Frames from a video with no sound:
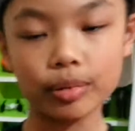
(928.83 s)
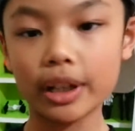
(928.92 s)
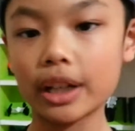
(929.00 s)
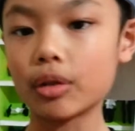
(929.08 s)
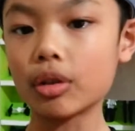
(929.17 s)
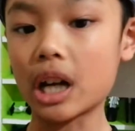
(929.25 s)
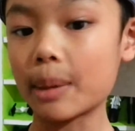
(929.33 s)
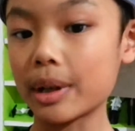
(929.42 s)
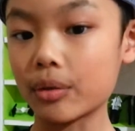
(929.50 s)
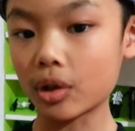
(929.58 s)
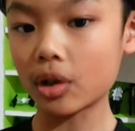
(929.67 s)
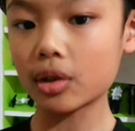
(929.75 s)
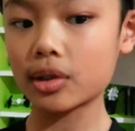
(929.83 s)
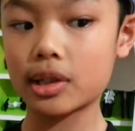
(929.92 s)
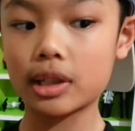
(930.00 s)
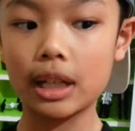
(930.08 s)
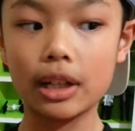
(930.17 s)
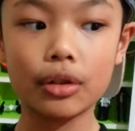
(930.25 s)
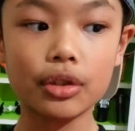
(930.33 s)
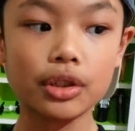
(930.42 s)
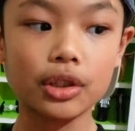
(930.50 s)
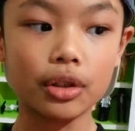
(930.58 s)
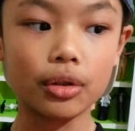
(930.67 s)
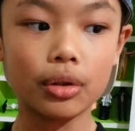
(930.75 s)
plain origami rocks, and
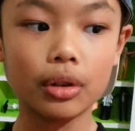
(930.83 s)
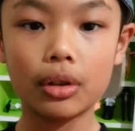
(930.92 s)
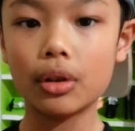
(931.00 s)
also